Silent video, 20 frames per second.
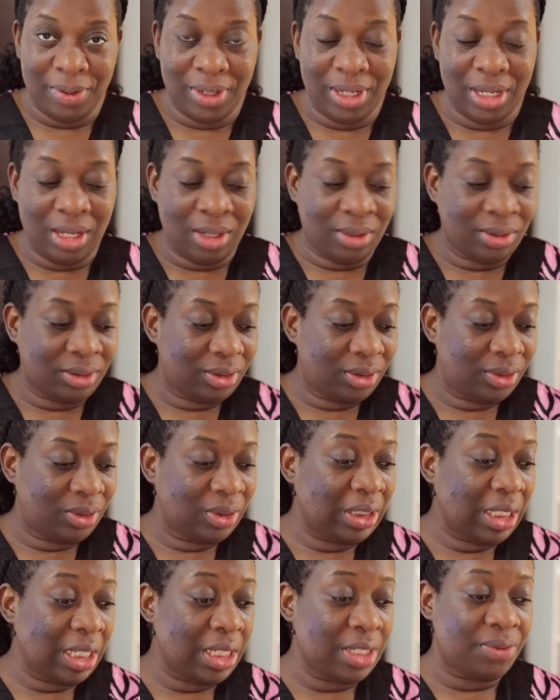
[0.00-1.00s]
day out.
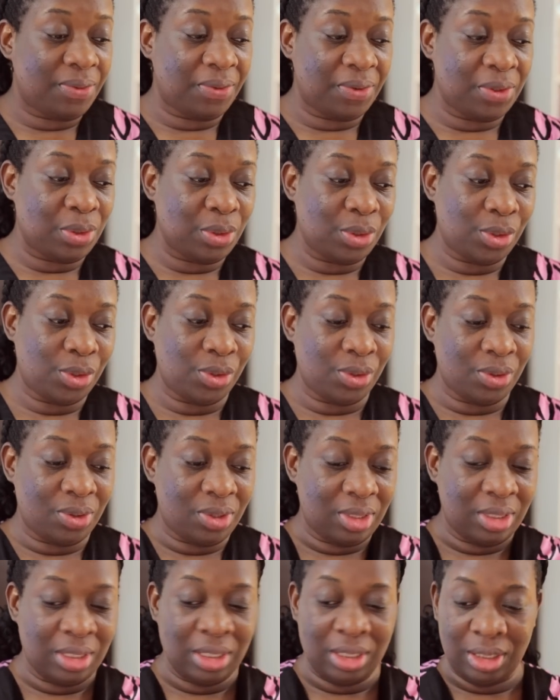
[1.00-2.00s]
Today is photo
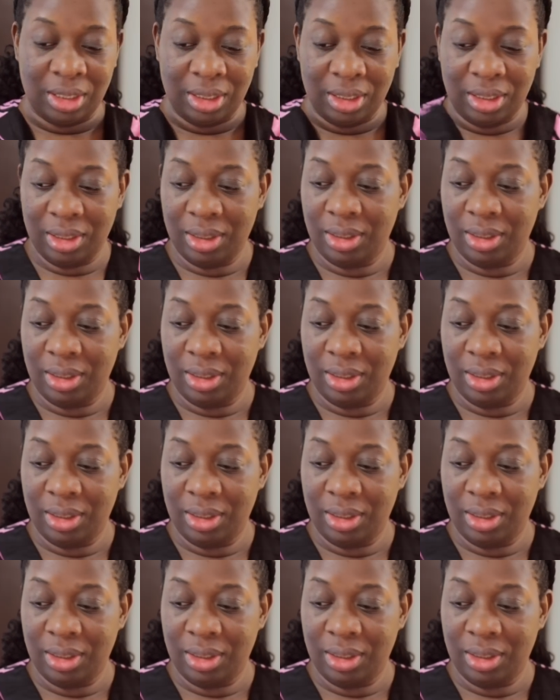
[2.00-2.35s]
shoot day.